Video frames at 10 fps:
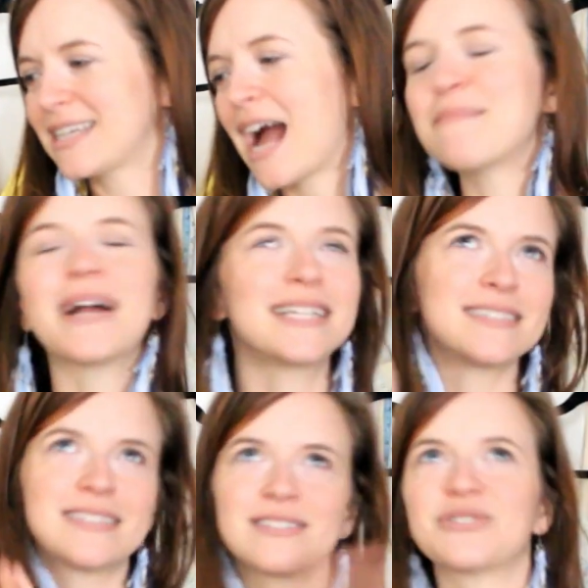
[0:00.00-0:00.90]
I might
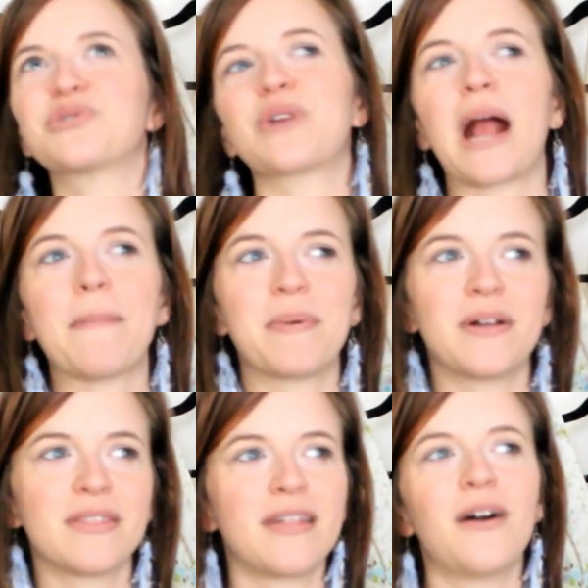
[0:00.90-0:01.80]
just scrap
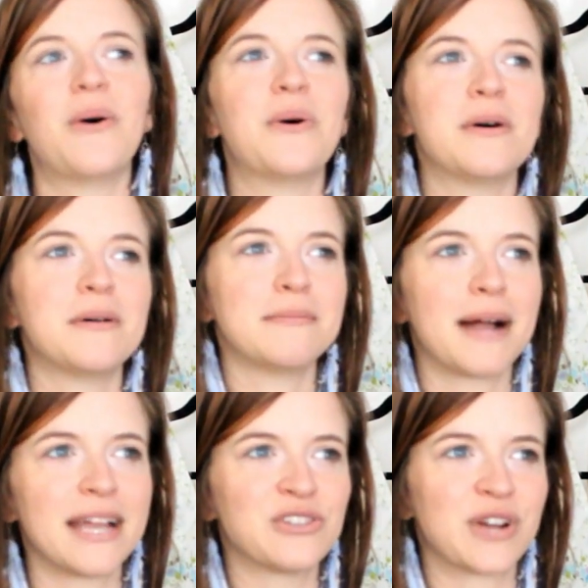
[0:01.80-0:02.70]

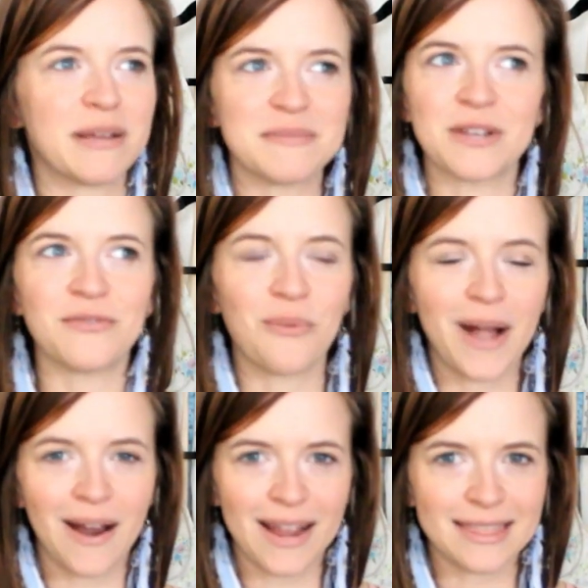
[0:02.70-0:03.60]
my dreams of
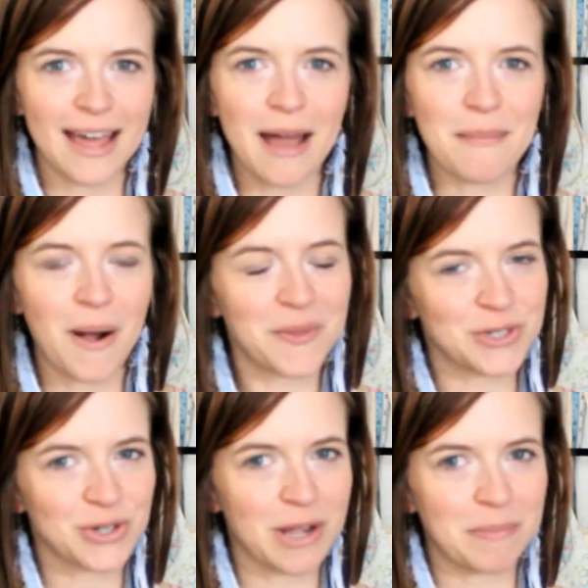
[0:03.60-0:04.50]
wearing them on the trip